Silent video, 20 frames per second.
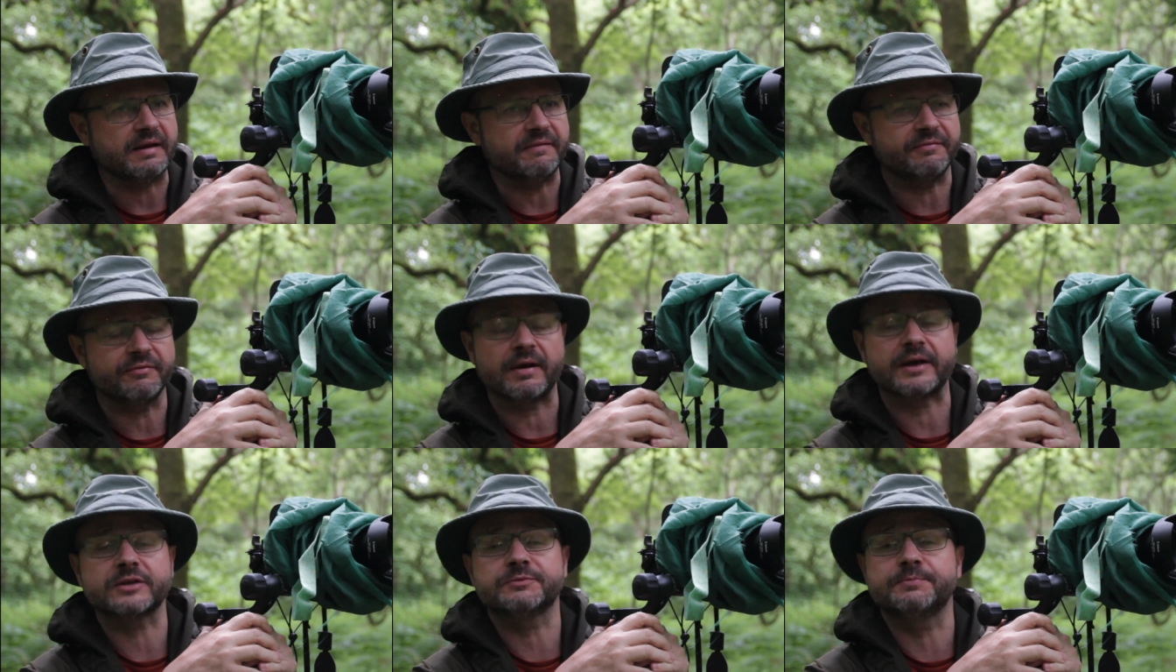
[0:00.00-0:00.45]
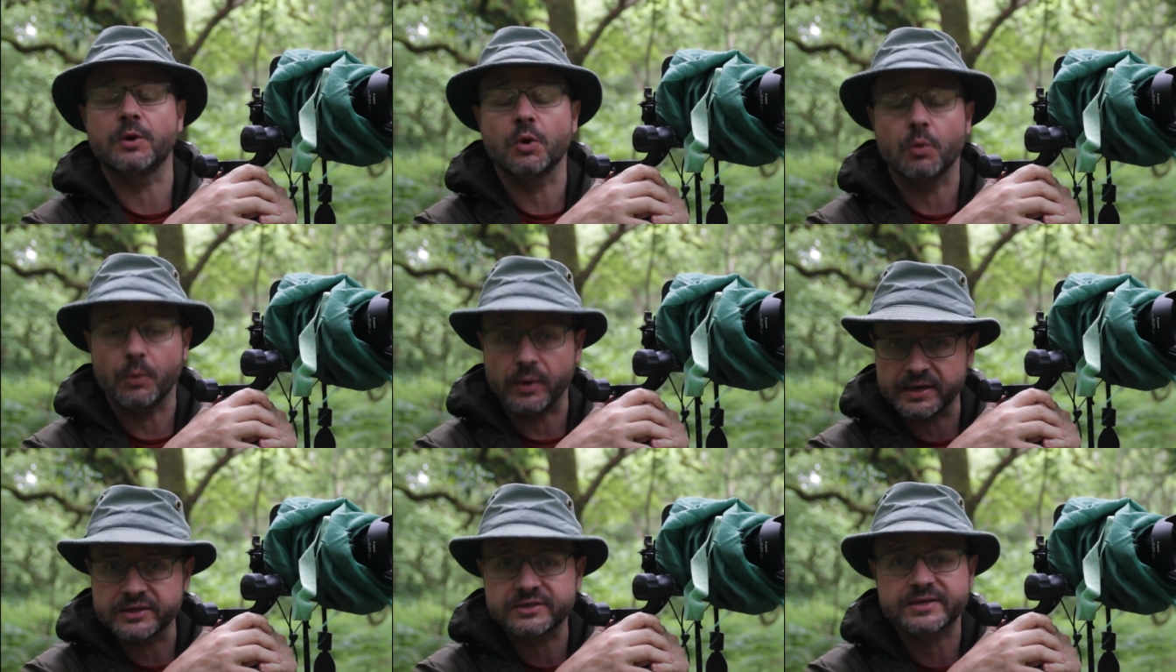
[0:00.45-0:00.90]
If there has been a
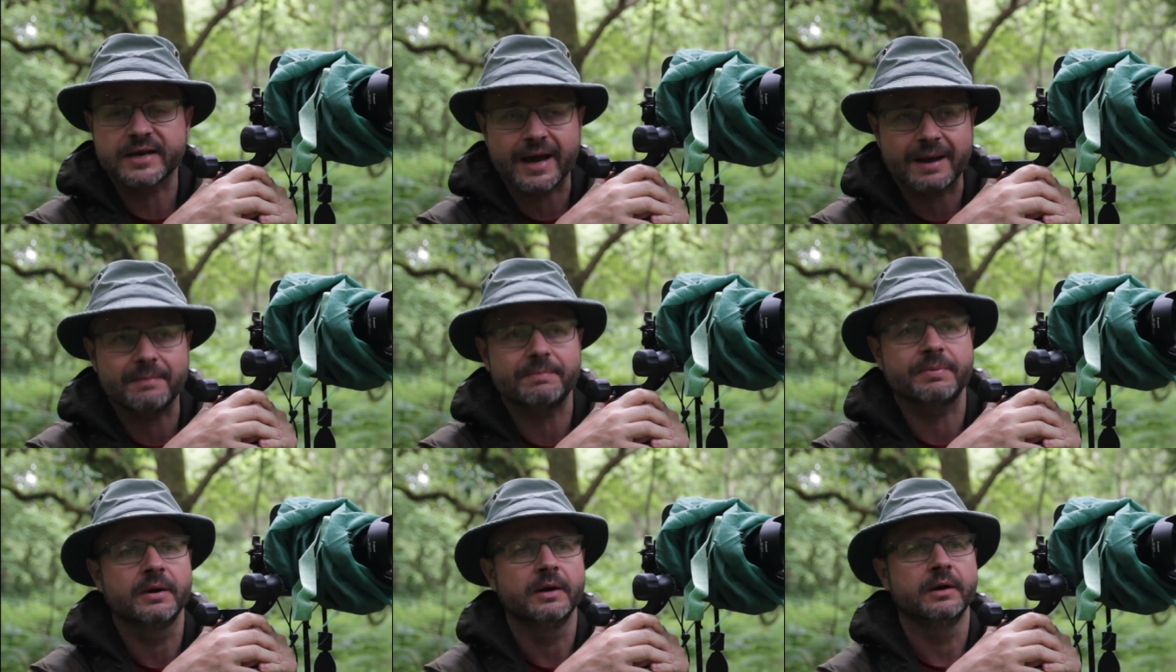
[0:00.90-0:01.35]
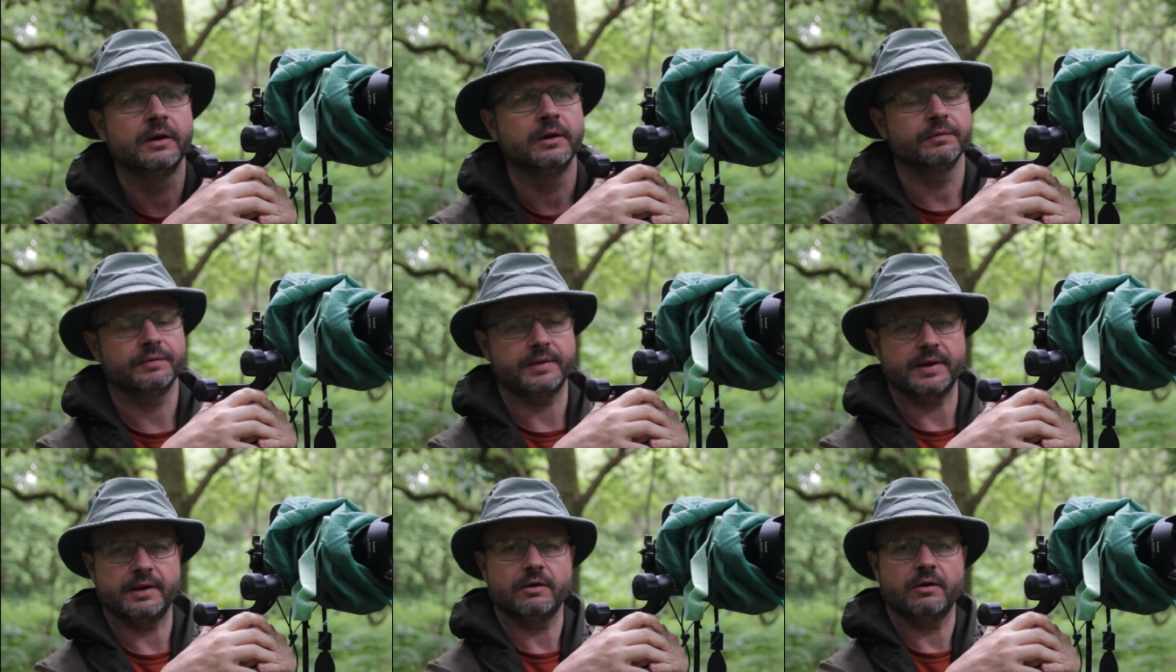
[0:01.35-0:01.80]
week's gap,
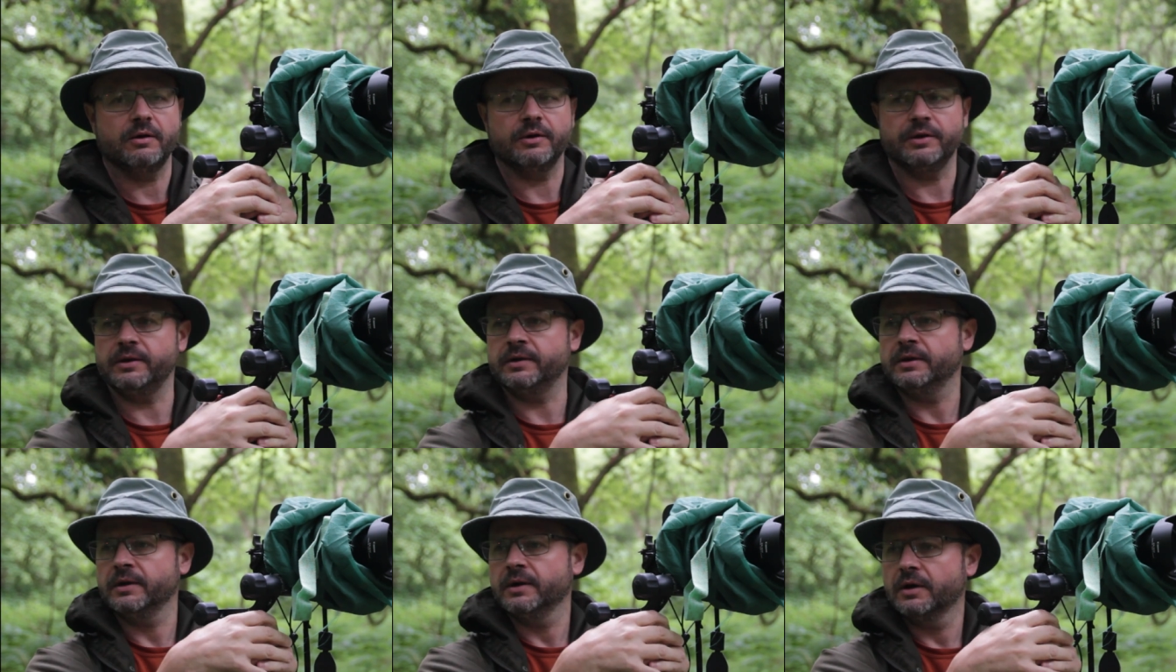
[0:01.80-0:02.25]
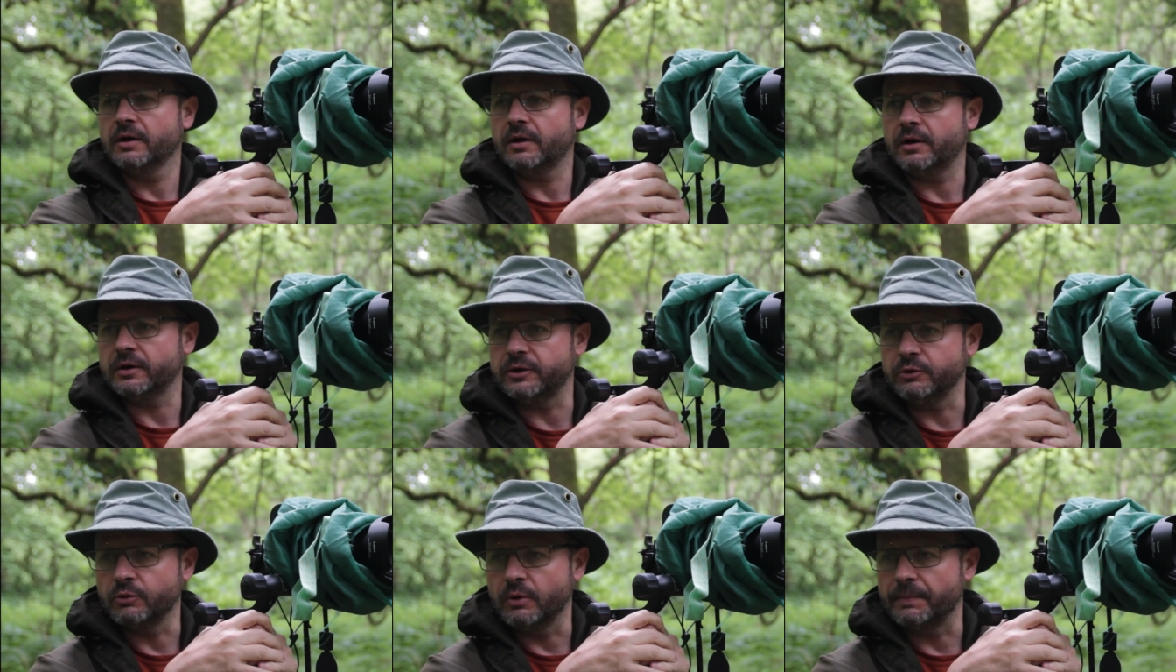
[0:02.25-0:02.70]
then I,
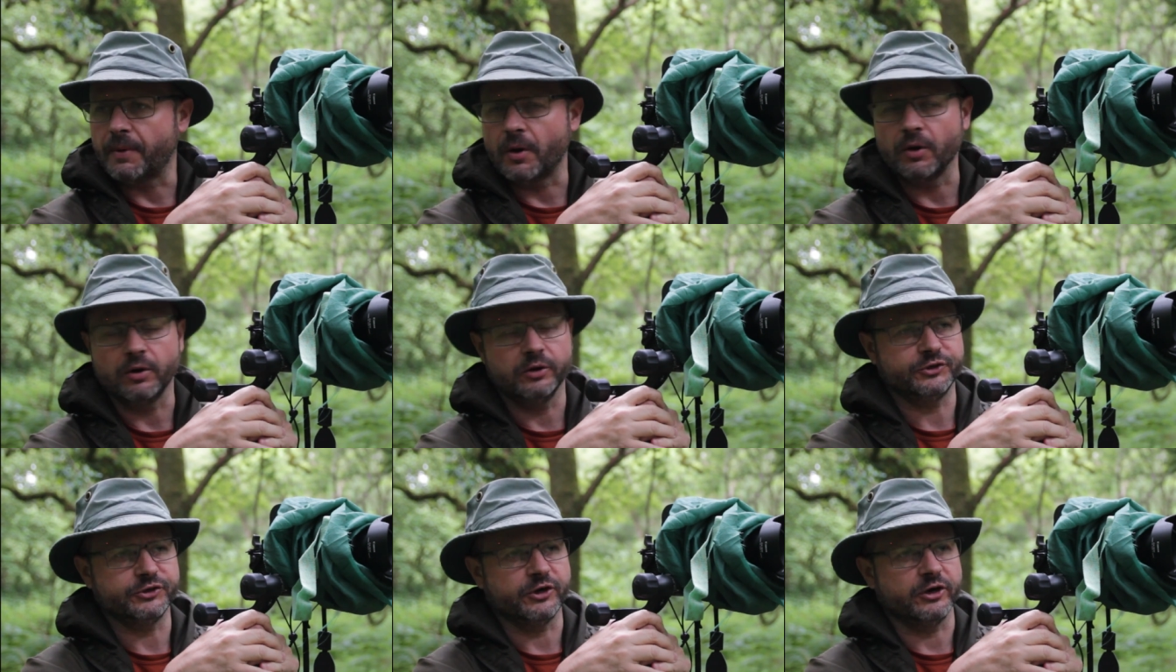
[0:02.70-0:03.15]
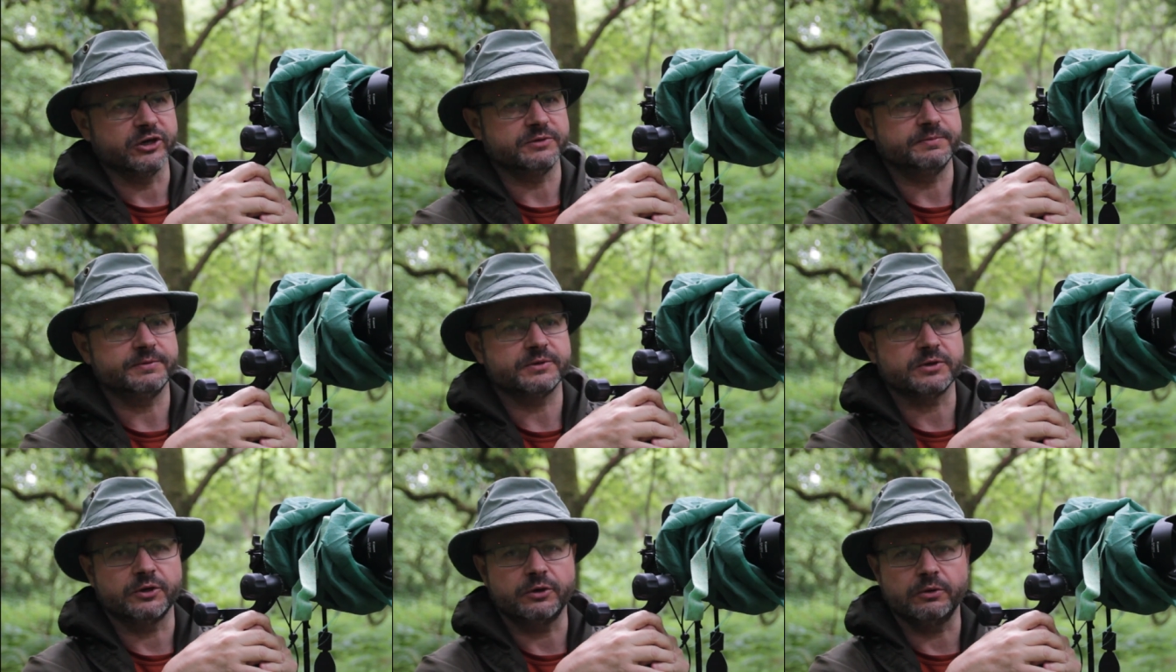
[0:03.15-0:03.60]
I do apologise
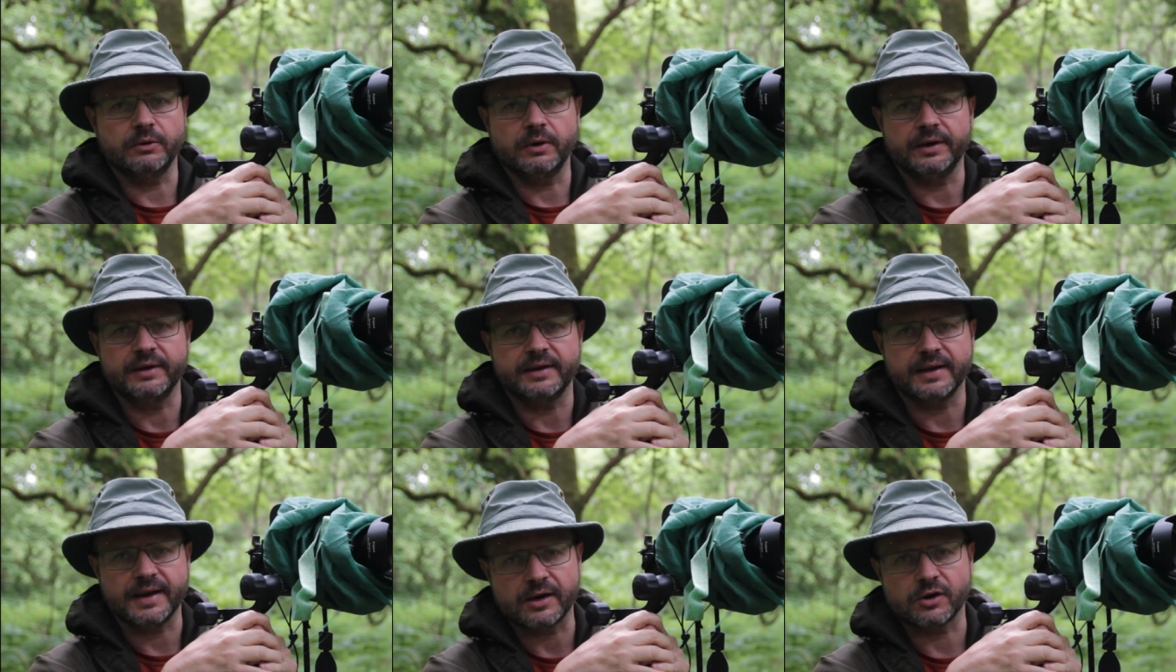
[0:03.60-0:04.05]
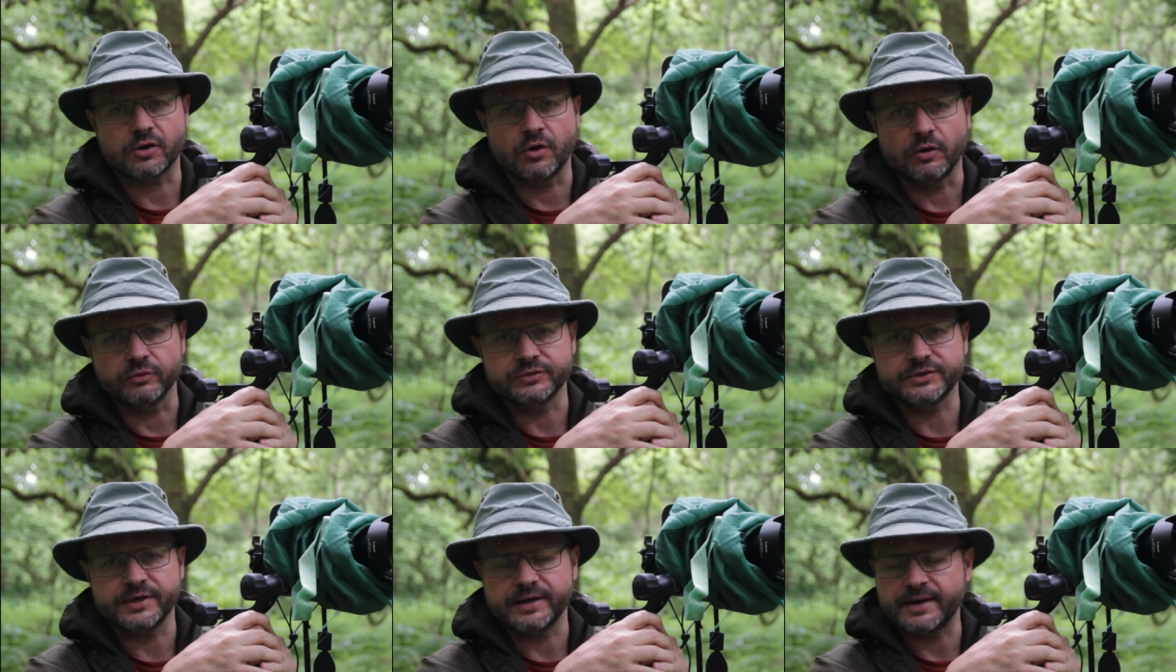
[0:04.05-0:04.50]
because I do like to get
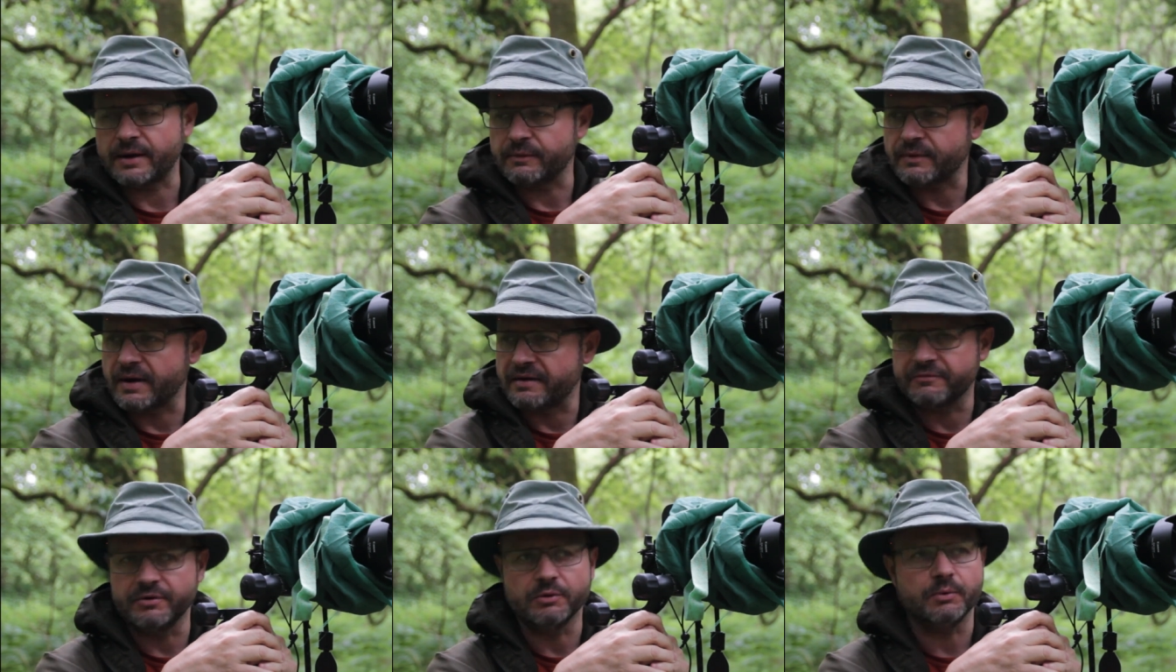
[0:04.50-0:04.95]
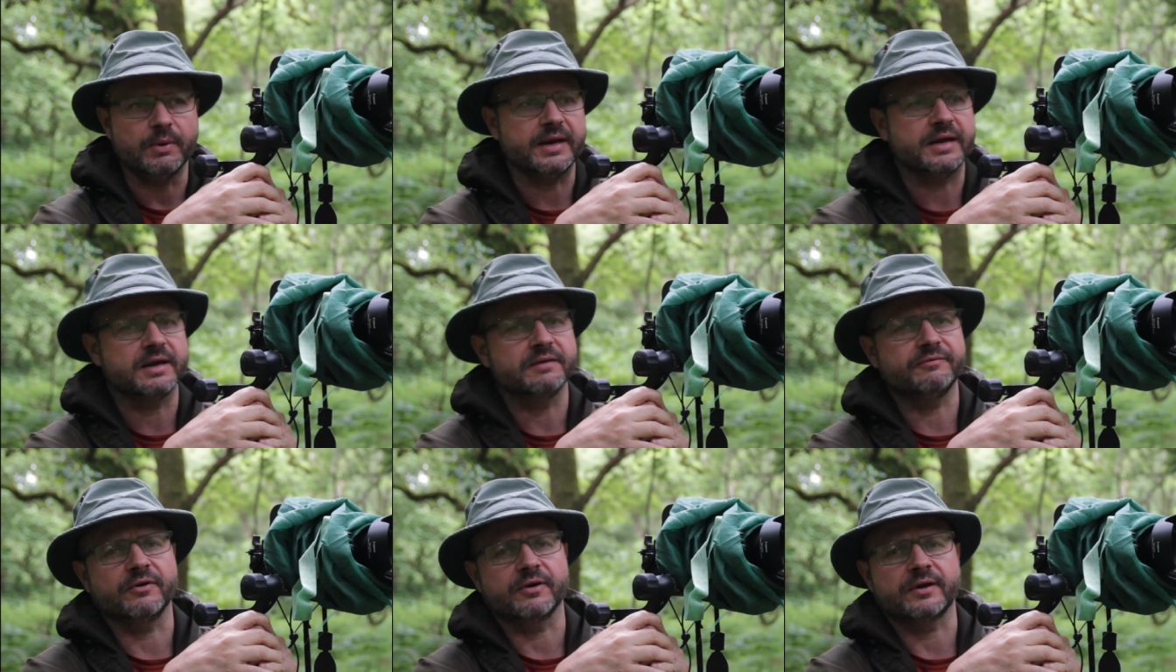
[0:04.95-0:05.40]
content out every week
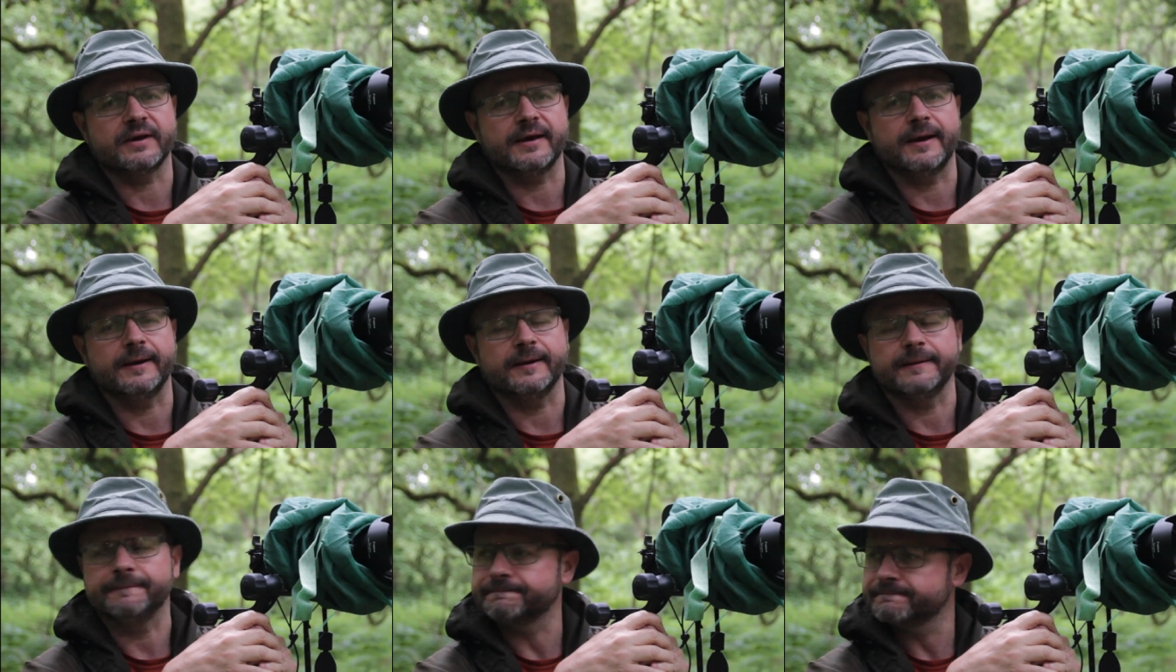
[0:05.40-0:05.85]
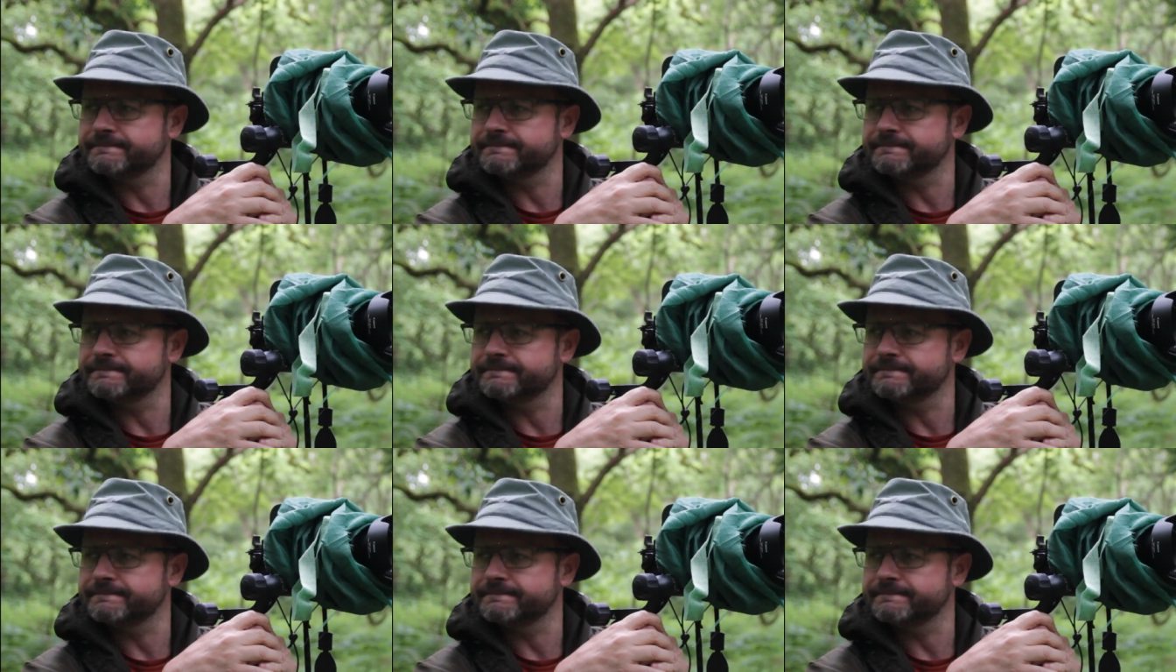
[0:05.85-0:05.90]
if I can.